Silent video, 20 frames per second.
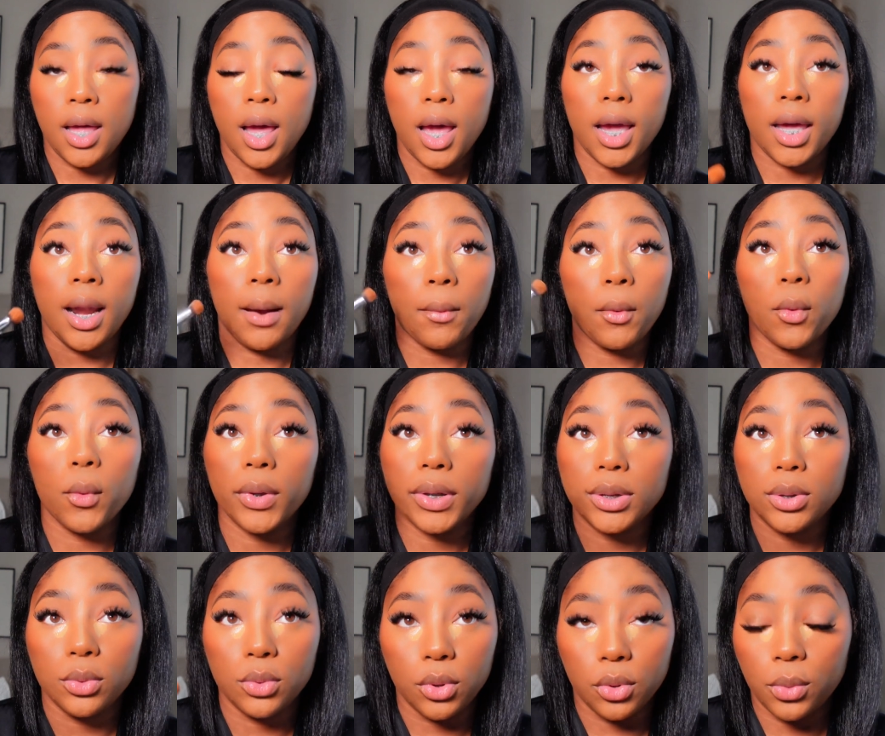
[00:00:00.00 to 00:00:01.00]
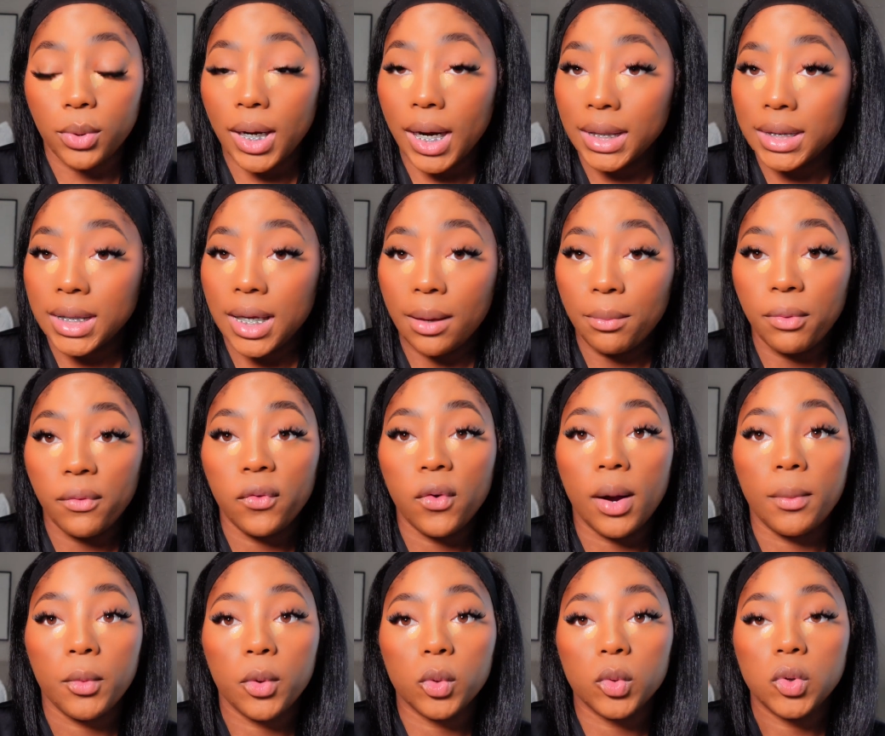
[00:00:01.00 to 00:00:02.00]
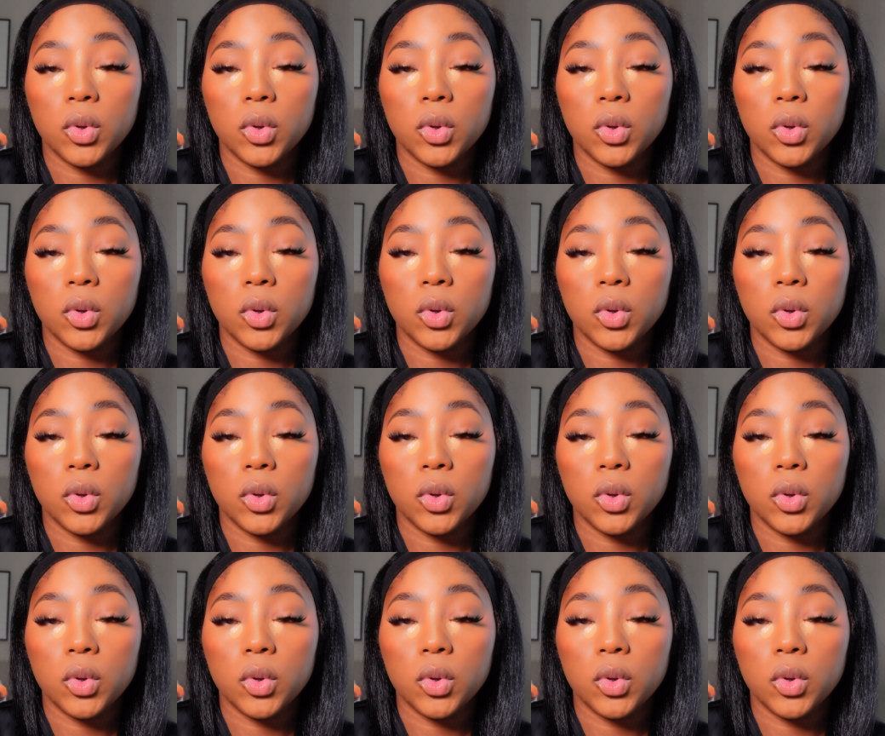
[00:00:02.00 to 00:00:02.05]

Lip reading: and I'm going to do what I said before. I'm going